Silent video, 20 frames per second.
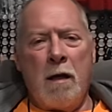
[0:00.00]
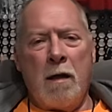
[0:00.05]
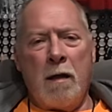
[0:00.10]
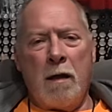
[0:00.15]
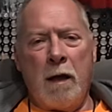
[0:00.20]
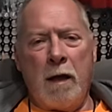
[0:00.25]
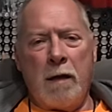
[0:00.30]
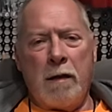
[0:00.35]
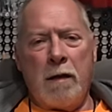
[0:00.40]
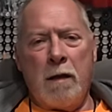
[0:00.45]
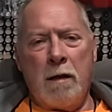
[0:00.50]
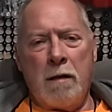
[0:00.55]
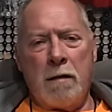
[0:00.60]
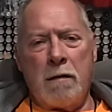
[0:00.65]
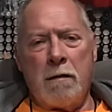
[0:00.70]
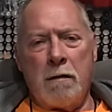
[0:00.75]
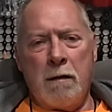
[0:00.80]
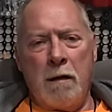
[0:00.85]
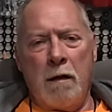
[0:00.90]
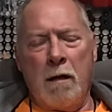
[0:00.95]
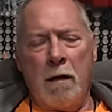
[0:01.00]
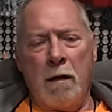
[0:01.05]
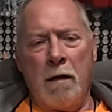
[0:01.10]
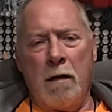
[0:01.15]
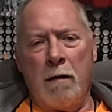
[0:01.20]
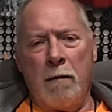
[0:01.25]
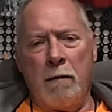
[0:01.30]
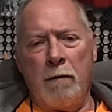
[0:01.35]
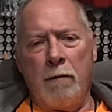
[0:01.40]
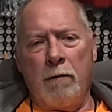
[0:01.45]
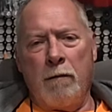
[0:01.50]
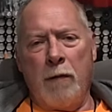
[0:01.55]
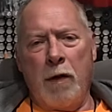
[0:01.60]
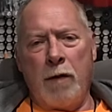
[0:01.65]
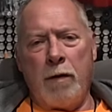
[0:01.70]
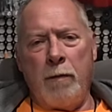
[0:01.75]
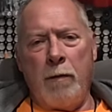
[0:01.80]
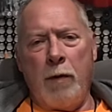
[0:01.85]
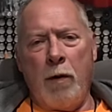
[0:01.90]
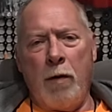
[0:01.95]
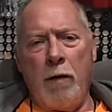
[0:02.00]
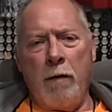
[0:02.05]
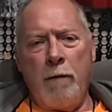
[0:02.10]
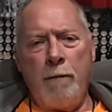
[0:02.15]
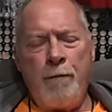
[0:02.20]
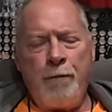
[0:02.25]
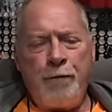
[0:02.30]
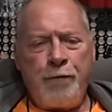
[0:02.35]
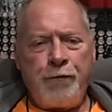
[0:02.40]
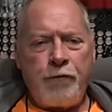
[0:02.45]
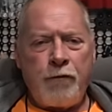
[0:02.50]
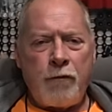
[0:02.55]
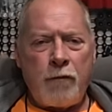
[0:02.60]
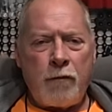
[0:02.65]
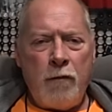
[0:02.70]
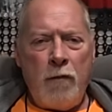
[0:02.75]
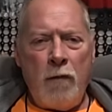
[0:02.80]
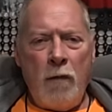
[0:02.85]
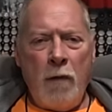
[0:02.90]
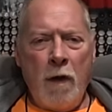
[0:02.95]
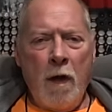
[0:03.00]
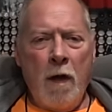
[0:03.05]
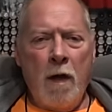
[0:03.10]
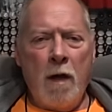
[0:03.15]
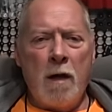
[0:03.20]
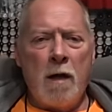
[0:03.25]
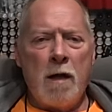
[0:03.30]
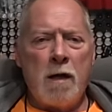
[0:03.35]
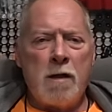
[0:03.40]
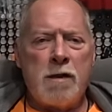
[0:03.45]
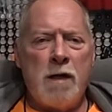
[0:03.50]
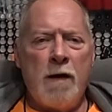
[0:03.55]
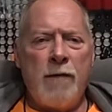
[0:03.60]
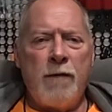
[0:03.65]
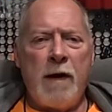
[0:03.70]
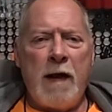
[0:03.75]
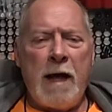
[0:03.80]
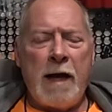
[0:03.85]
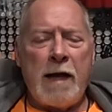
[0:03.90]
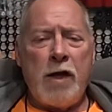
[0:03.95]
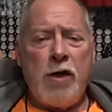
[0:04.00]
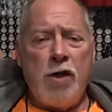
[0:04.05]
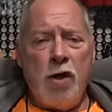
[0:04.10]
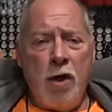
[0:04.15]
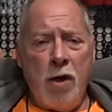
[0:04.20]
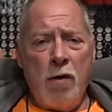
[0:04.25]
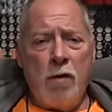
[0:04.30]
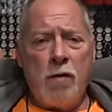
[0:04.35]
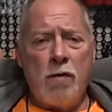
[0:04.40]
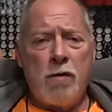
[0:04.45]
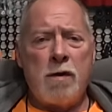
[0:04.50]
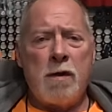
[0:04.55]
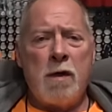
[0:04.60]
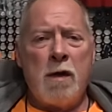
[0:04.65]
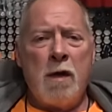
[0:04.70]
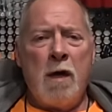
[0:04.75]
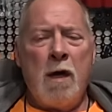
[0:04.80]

like this multi-board, stuff that I can use.